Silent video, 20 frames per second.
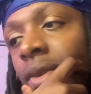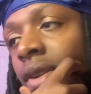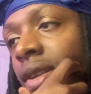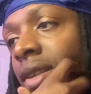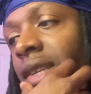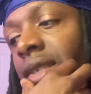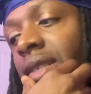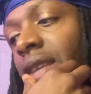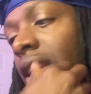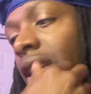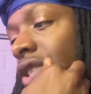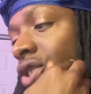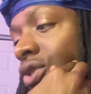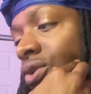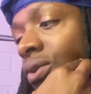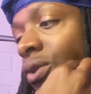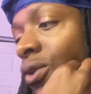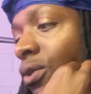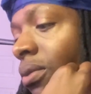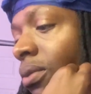this ain't
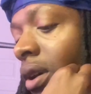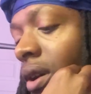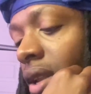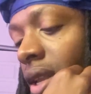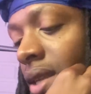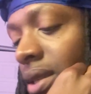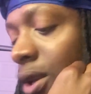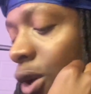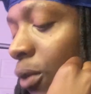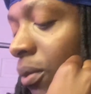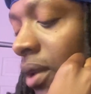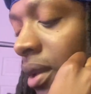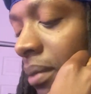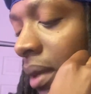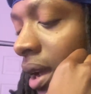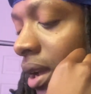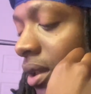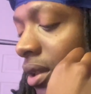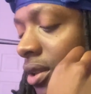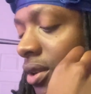true, bro. Let's hope he
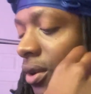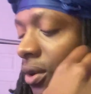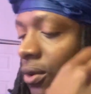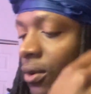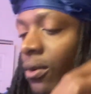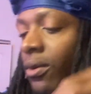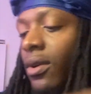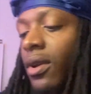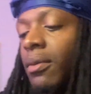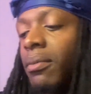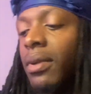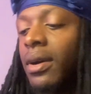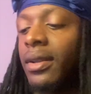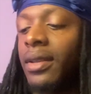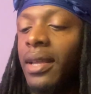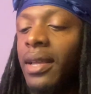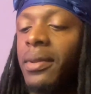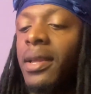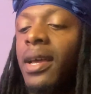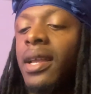make it through. But
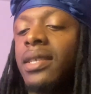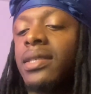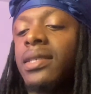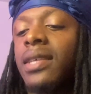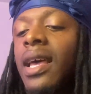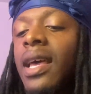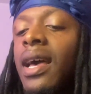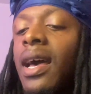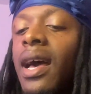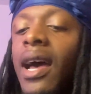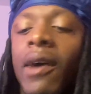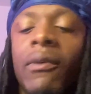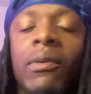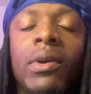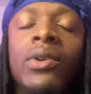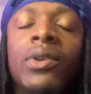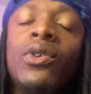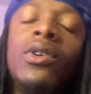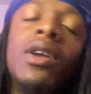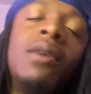deep down inside, I
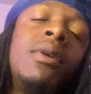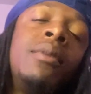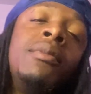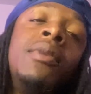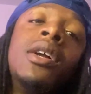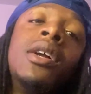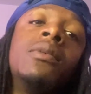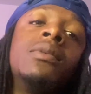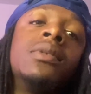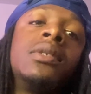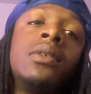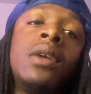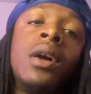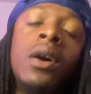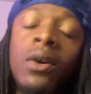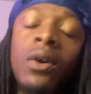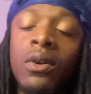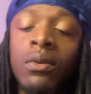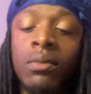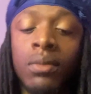already knew that my brother was
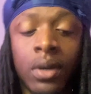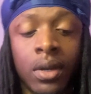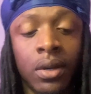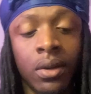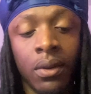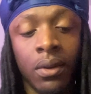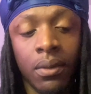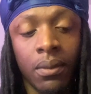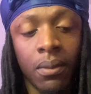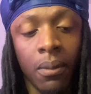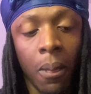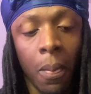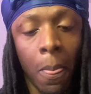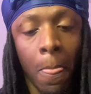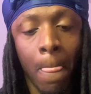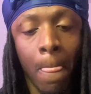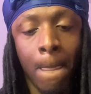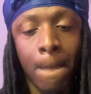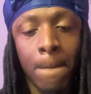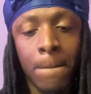gone, bro.
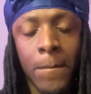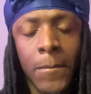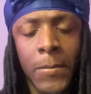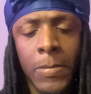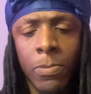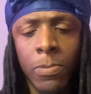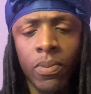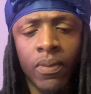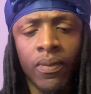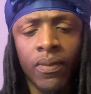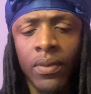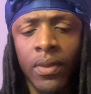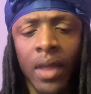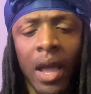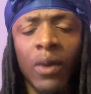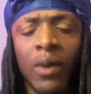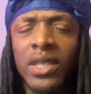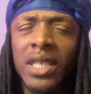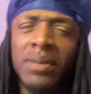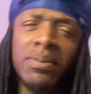
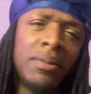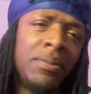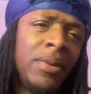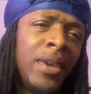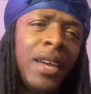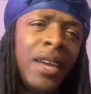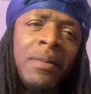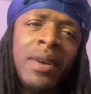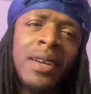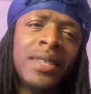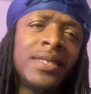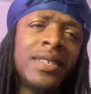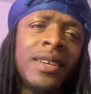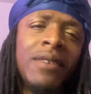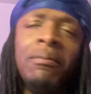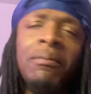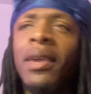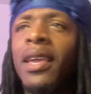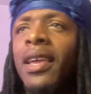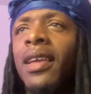I was just preparing
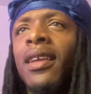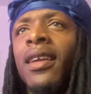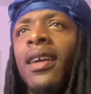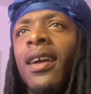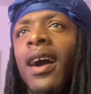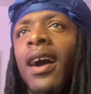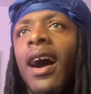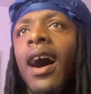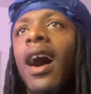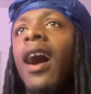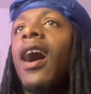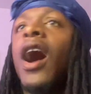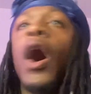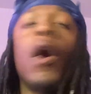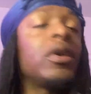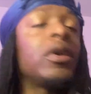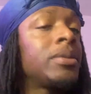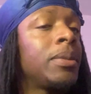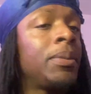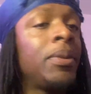myself. Me, I
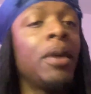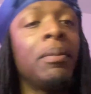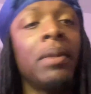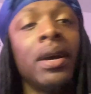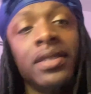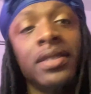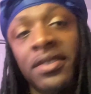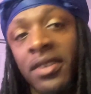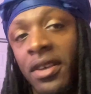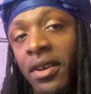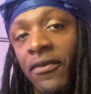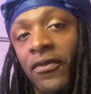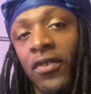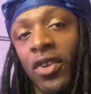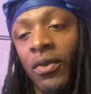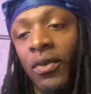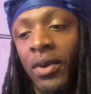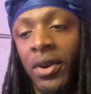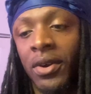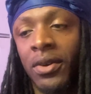always prepare myself for
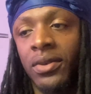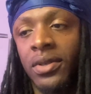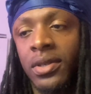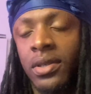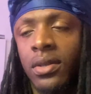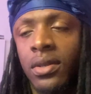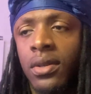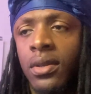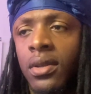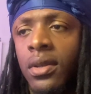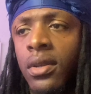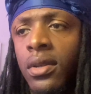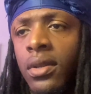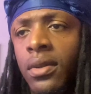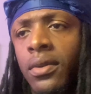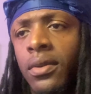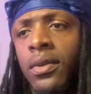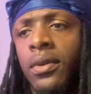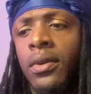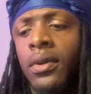the worst.
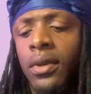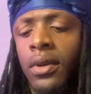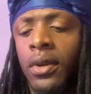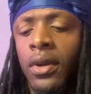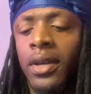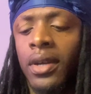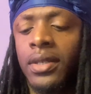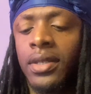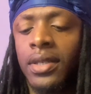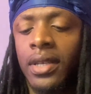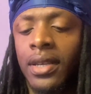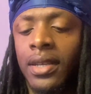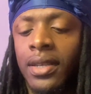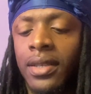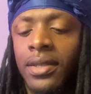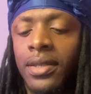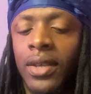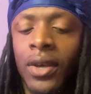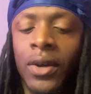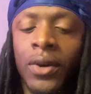You know what I'm saying?
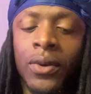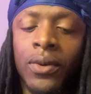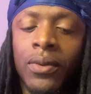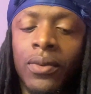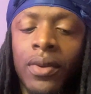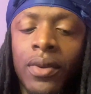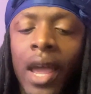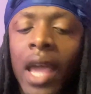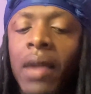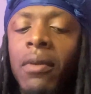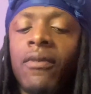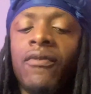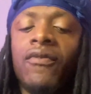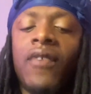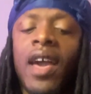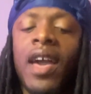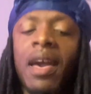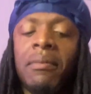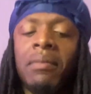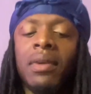So not even
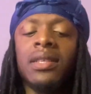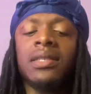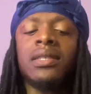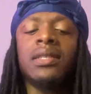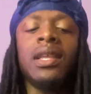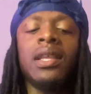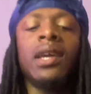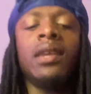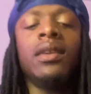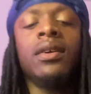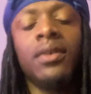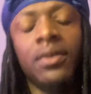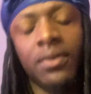5 minutes later,